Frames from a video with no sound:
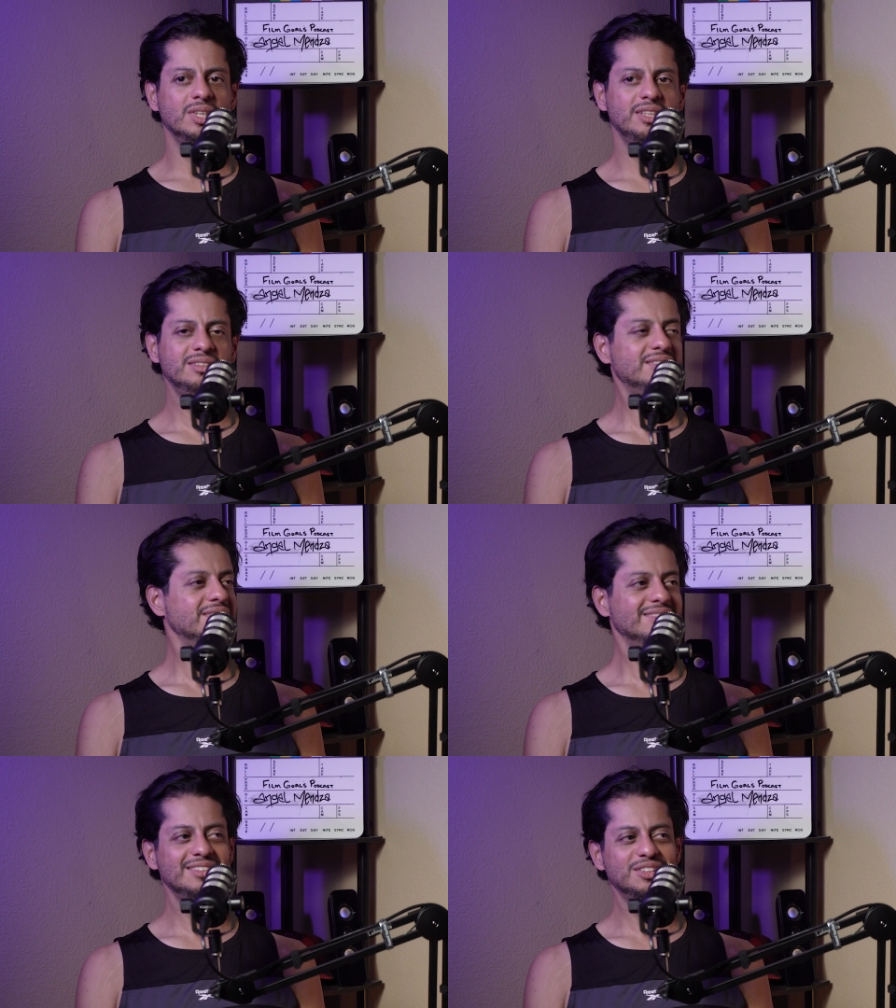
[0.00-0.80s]
and he's
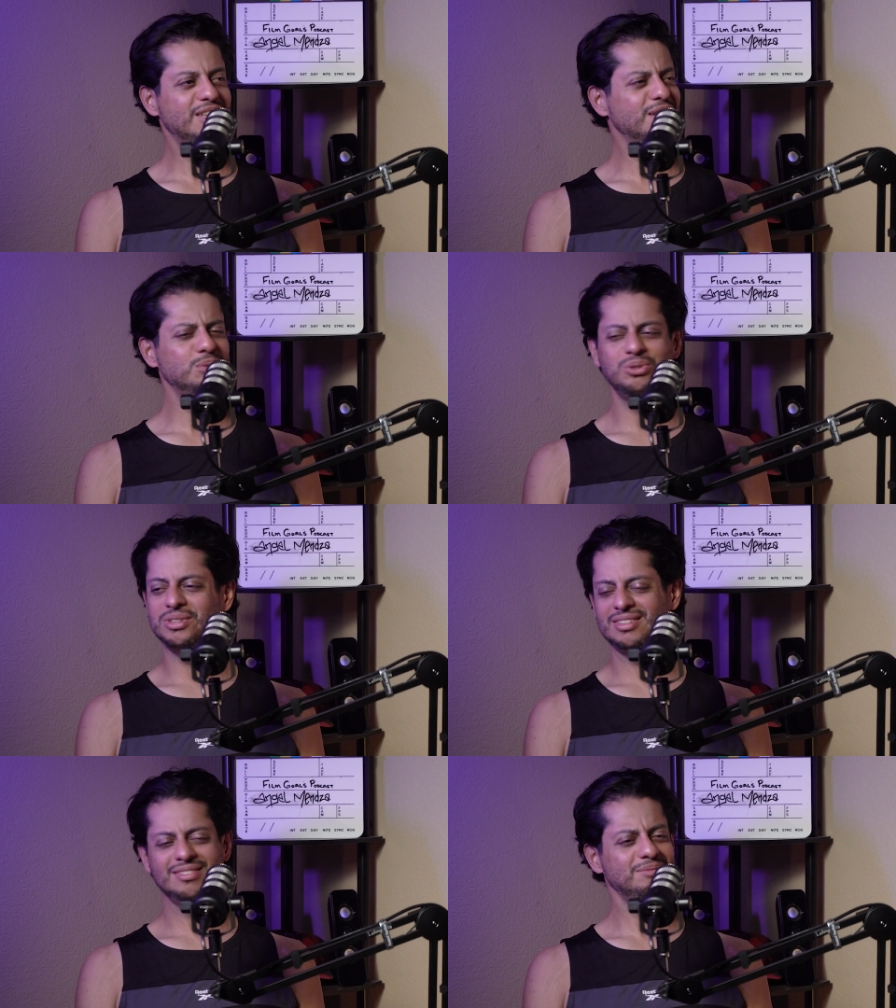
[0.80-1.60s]
just out of the blue,
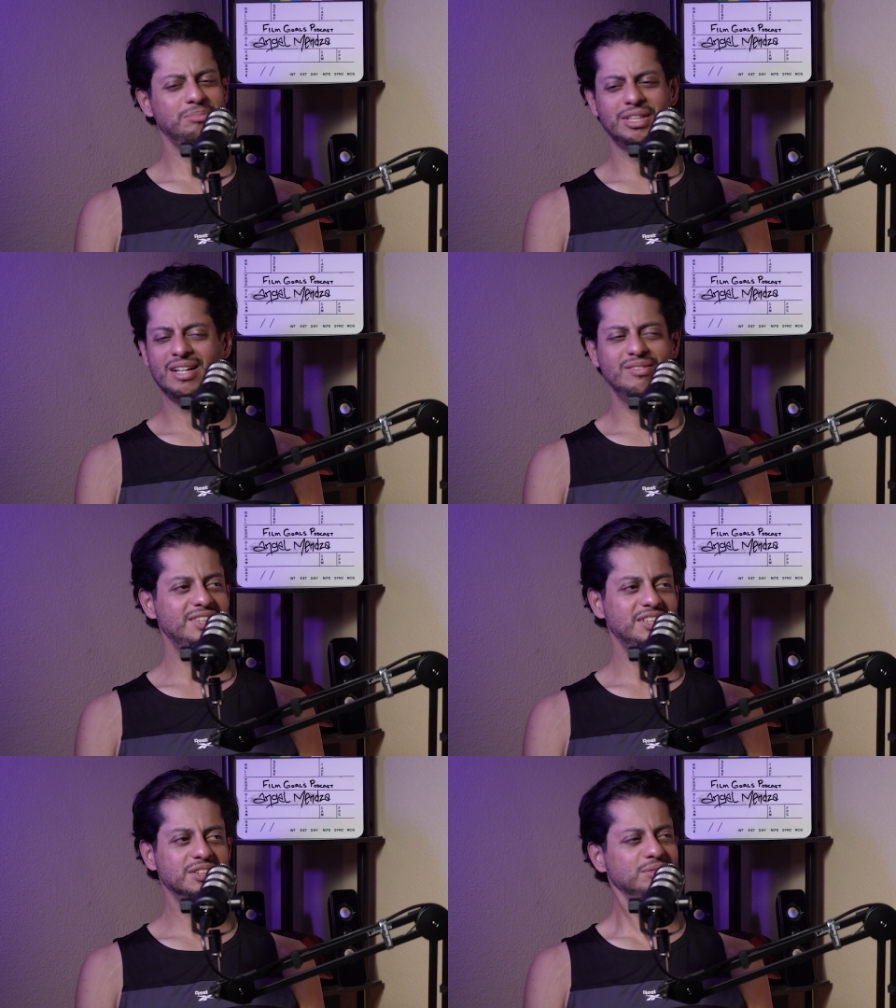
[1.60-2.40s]
just mid
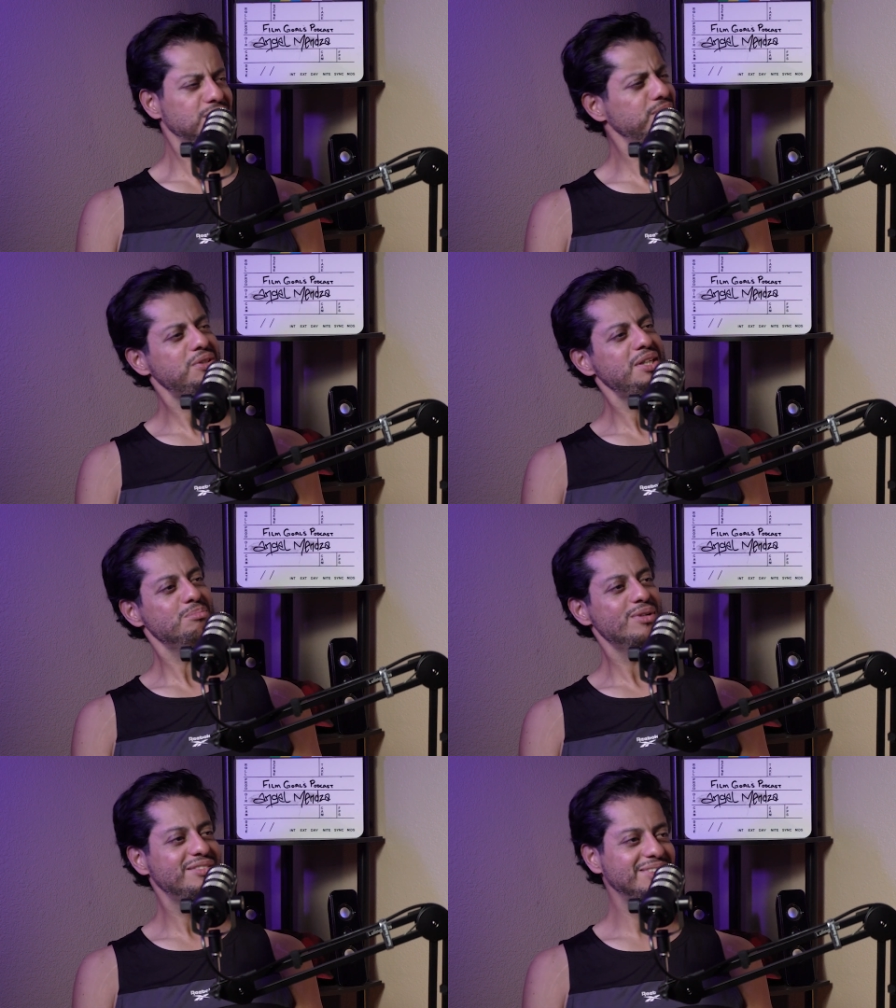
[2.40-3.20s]
conversation, he was like, "You ever tried
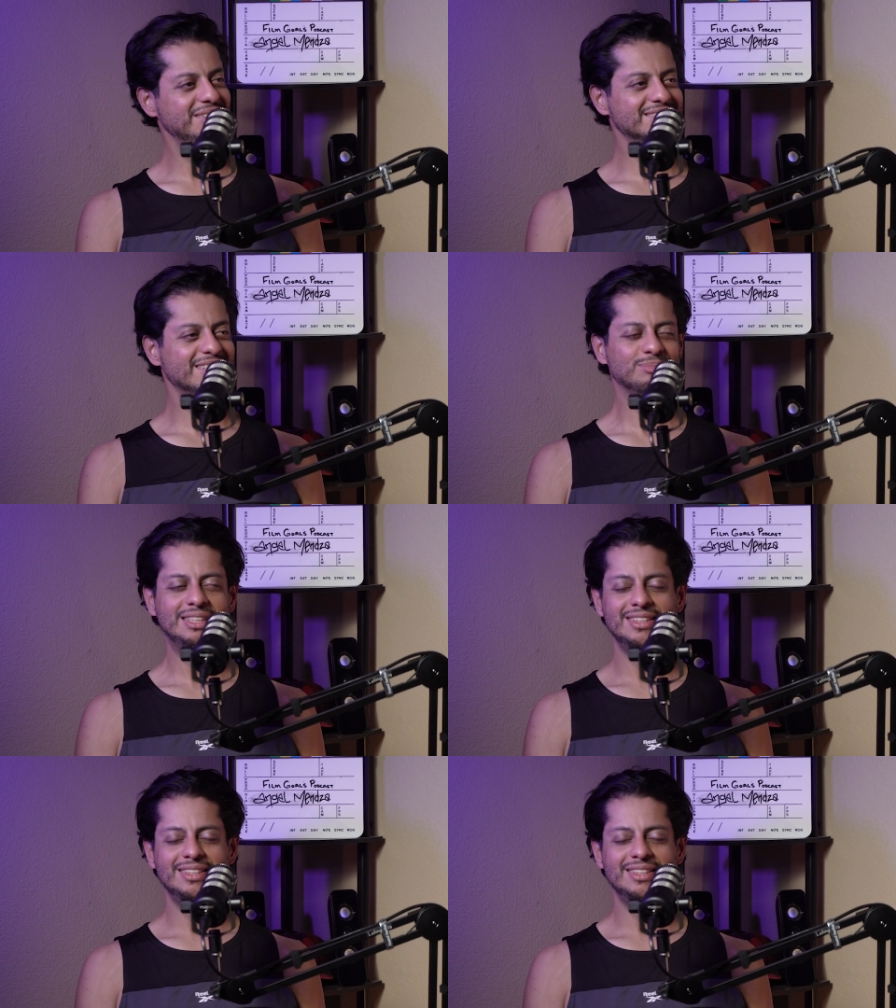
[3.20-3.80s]
improv?" And I was like,